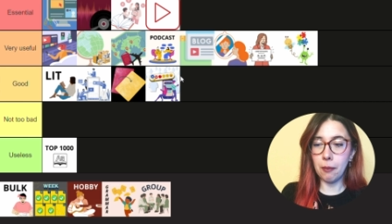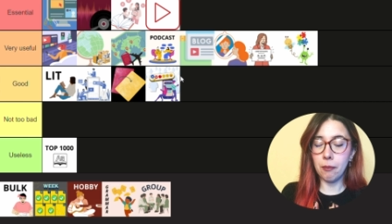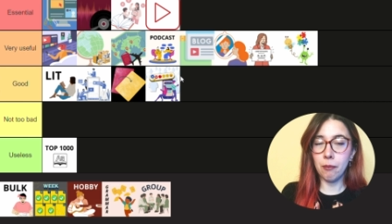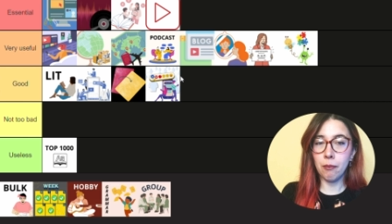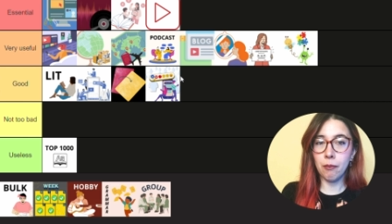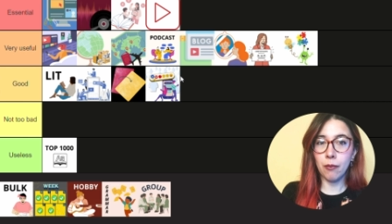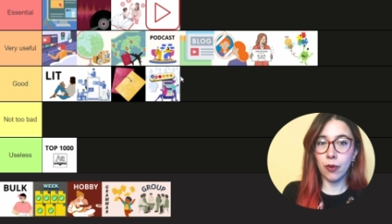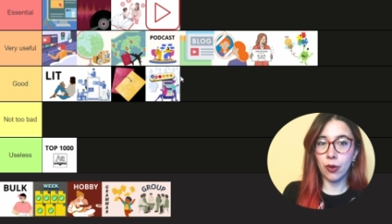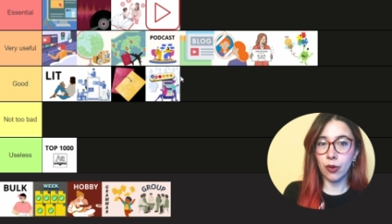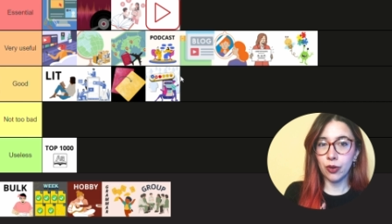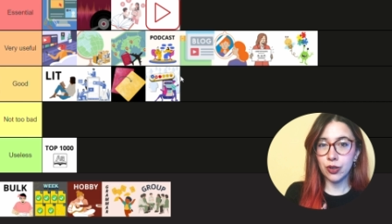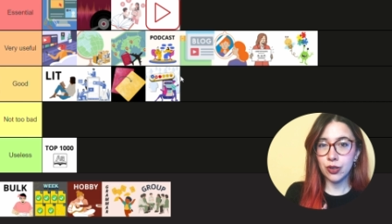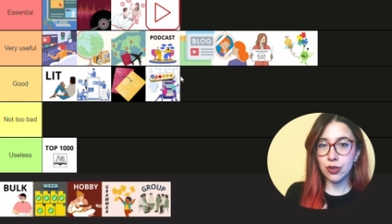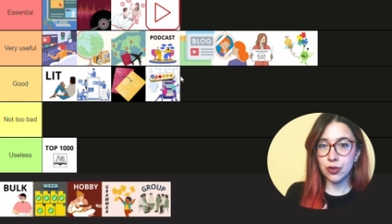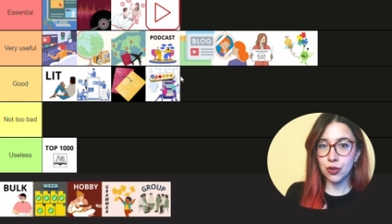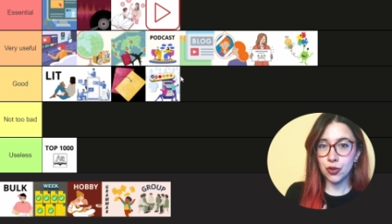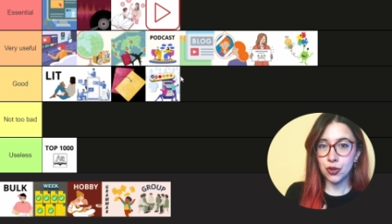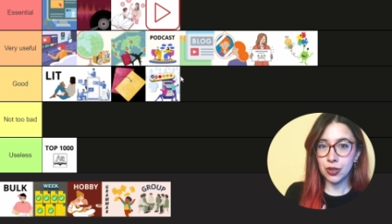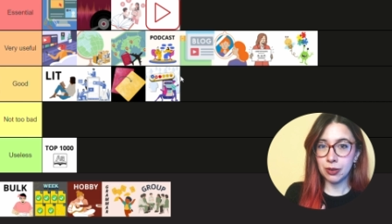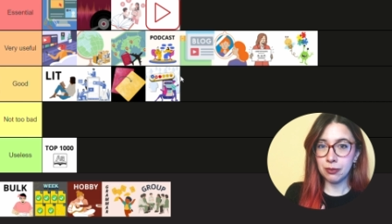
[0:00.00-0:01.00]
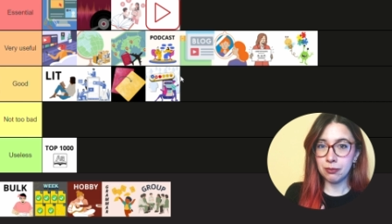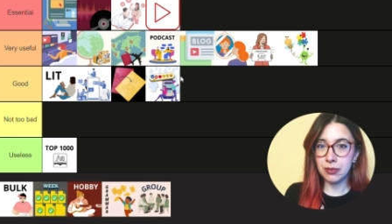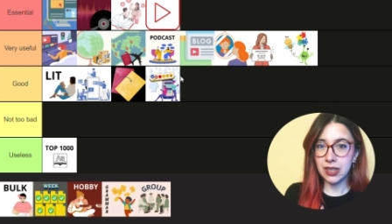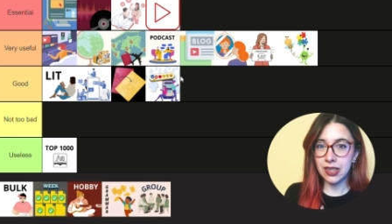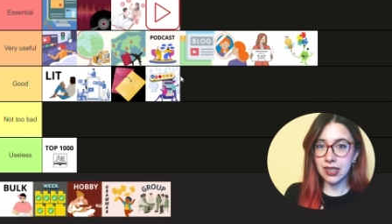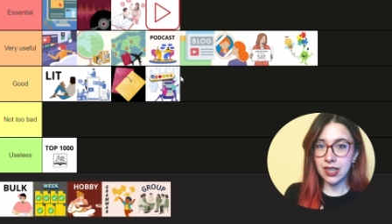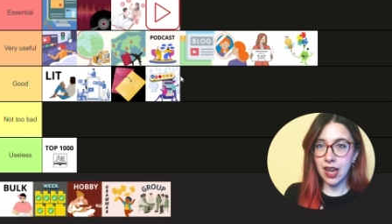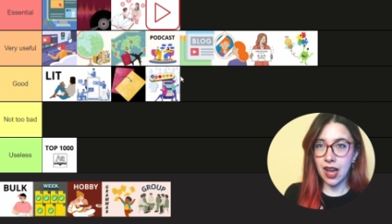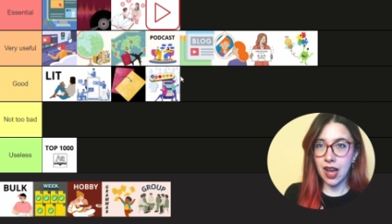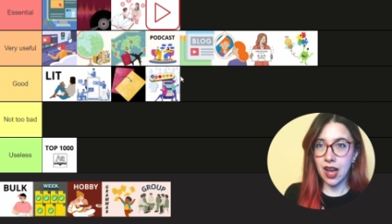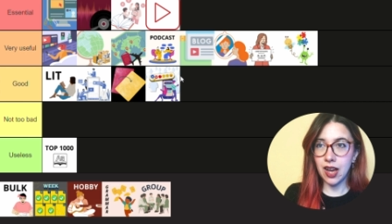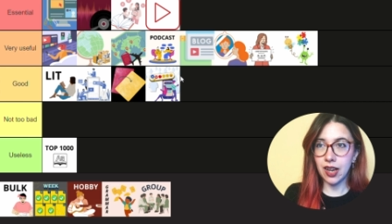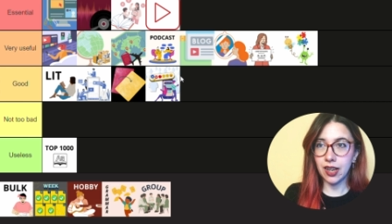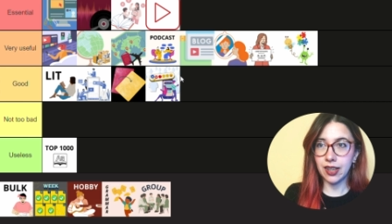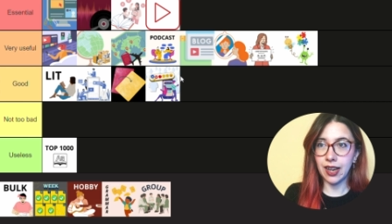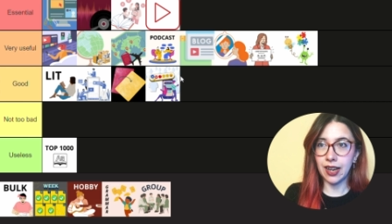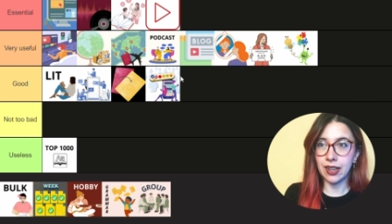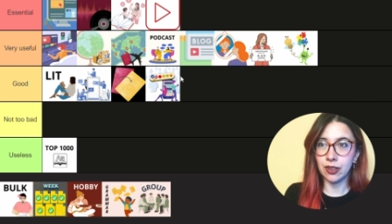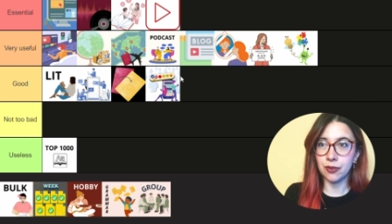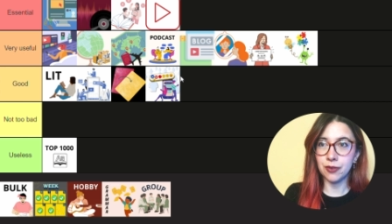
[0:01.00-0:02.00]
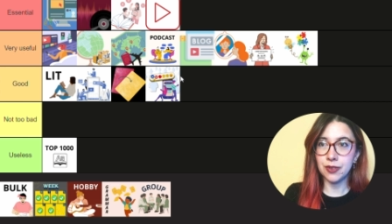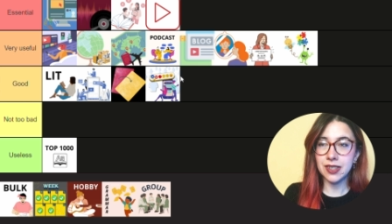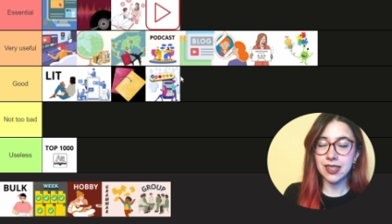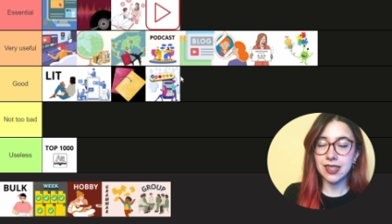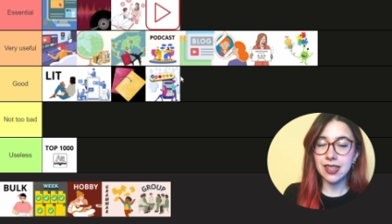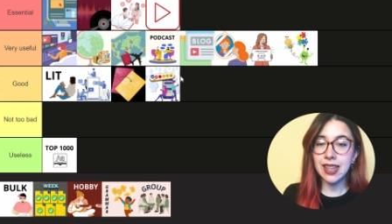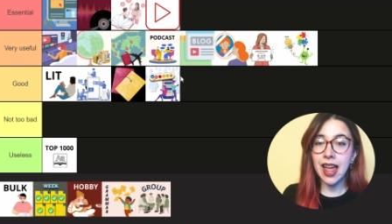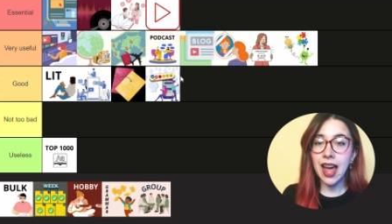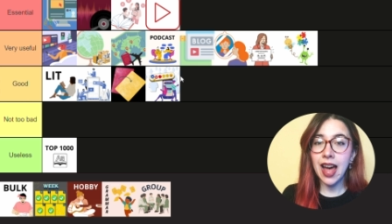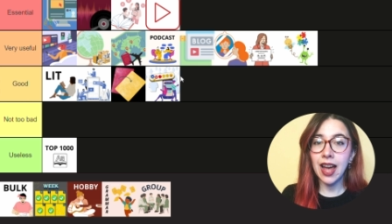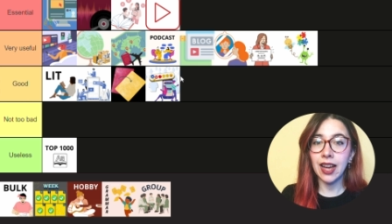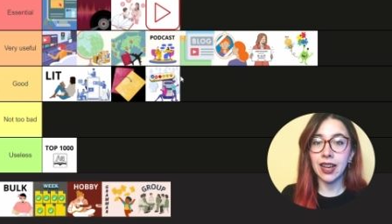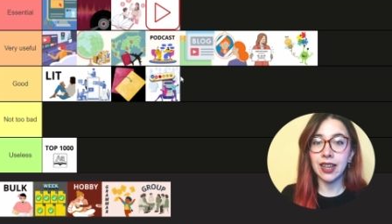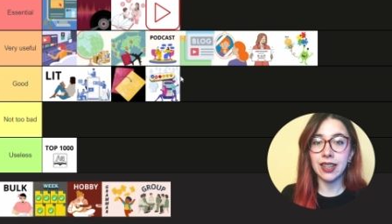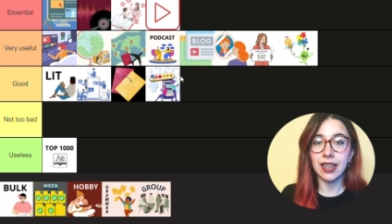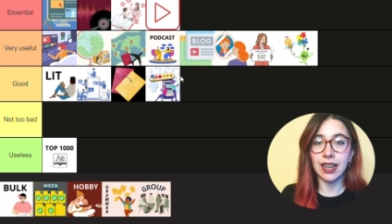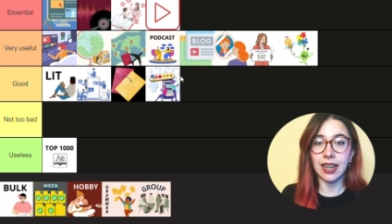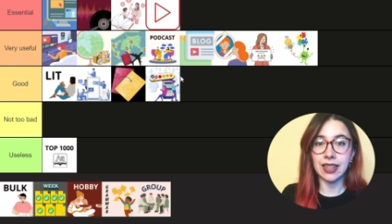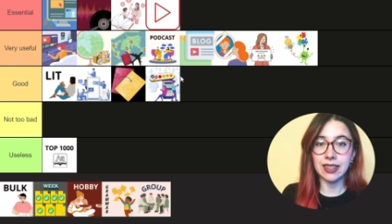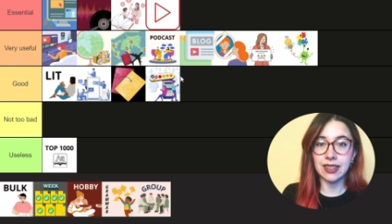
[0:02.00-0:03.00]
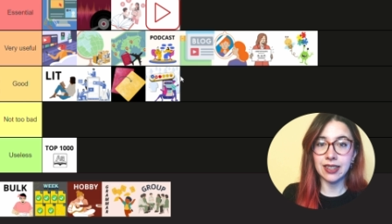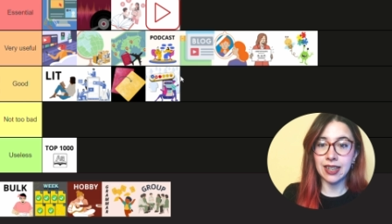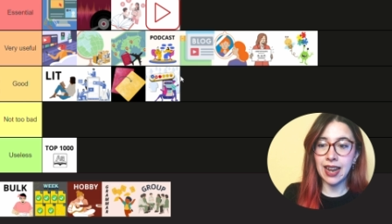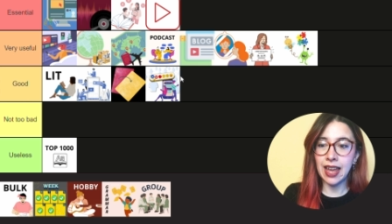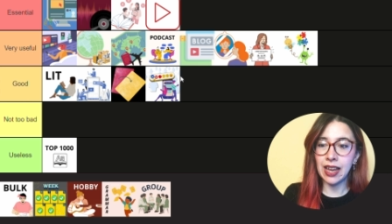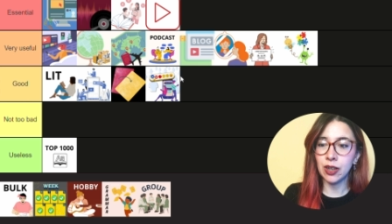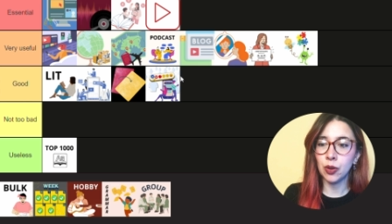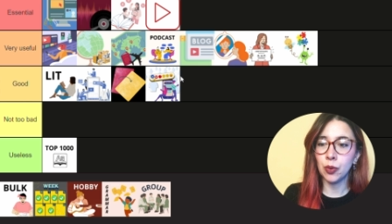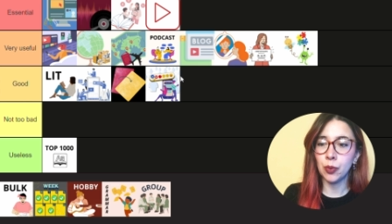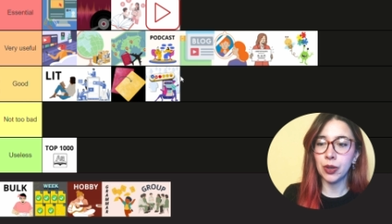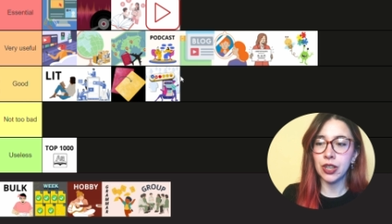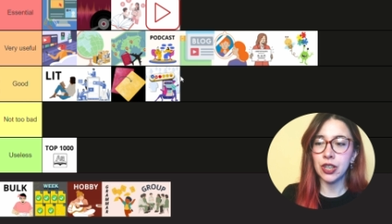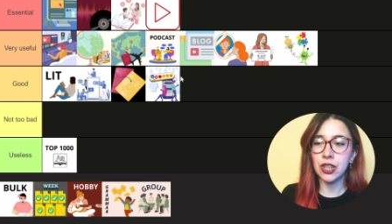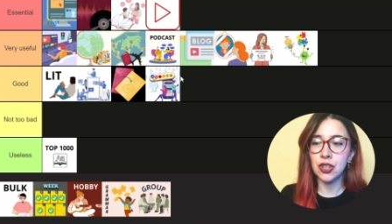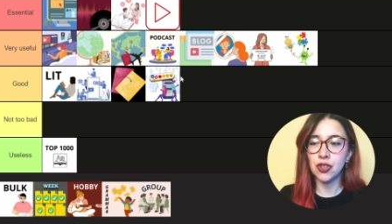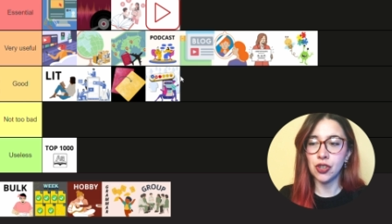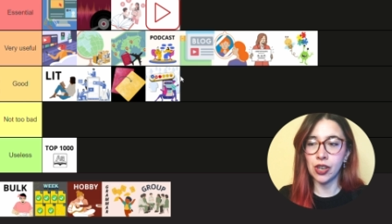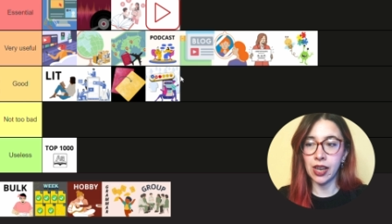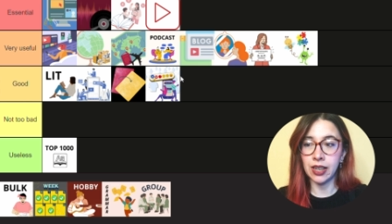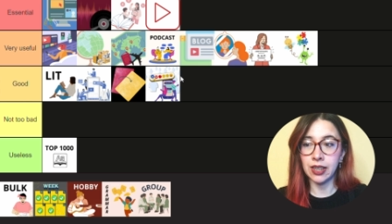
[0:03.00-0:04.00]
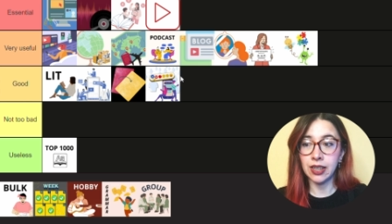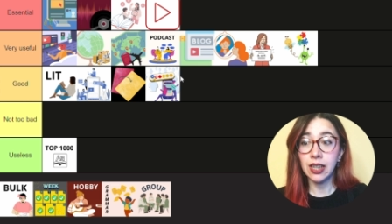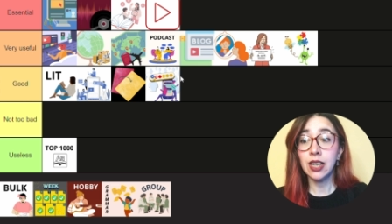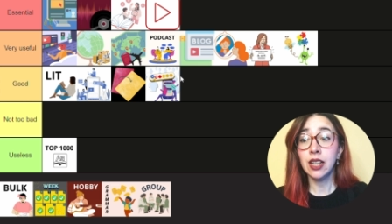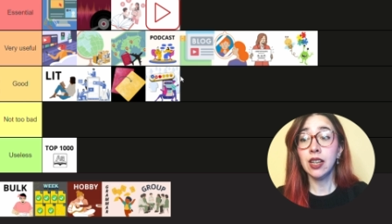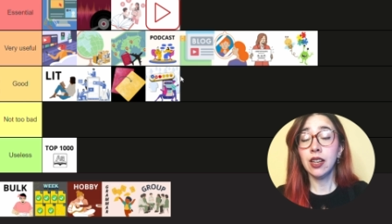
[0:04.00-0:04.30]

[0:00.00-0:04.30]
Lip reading: more social media kind of slang and language and